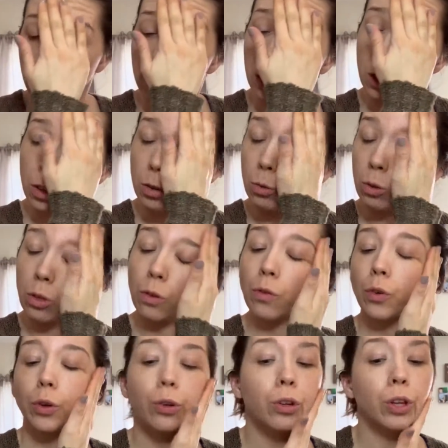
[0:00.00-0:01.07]

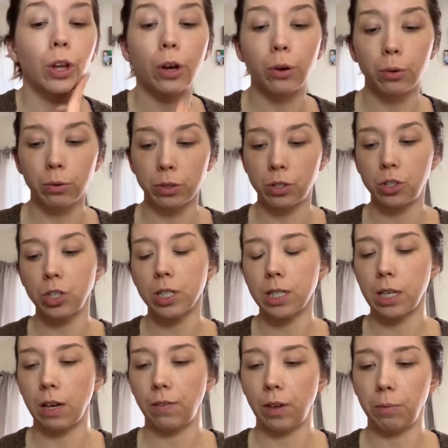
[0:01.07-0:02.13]
Youthful glow. It's just
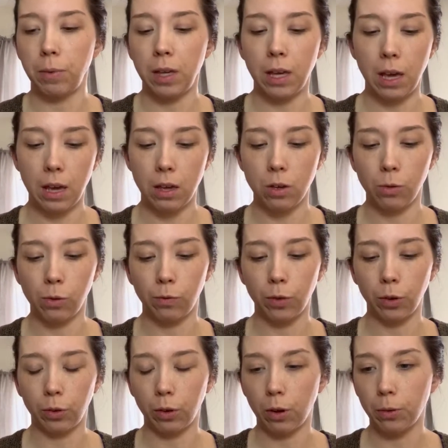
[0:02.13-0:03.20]
giving me a youthful
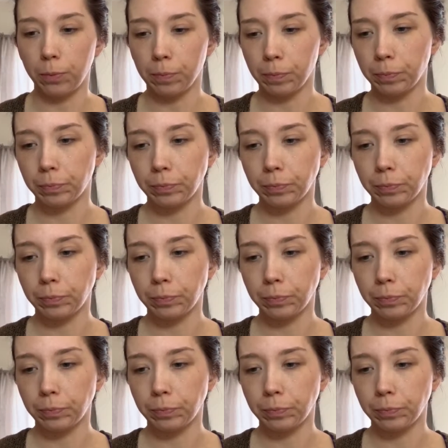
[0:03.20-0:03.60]
glow.